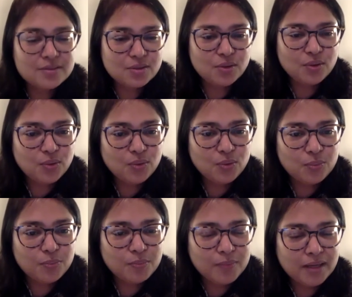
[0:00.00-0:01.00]
So
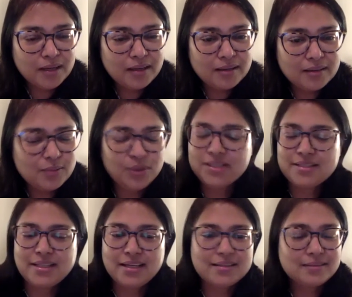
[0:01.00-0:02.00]
what is
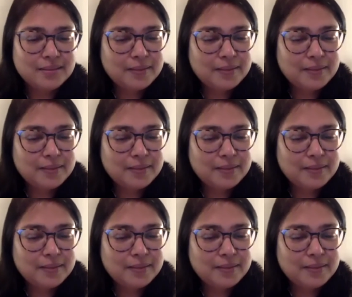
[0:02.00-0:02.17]
that?